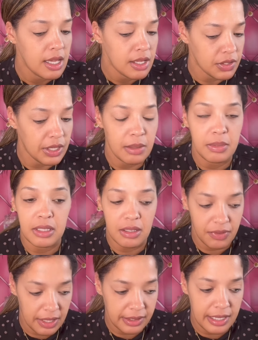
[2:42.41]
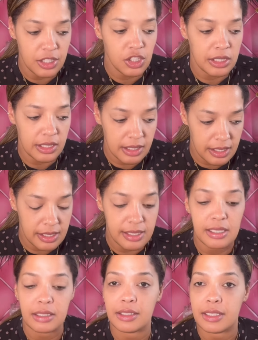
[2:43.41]
So that'd be the foundation, the
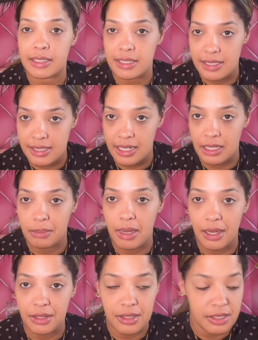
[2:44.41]
concealer, and the setting powder.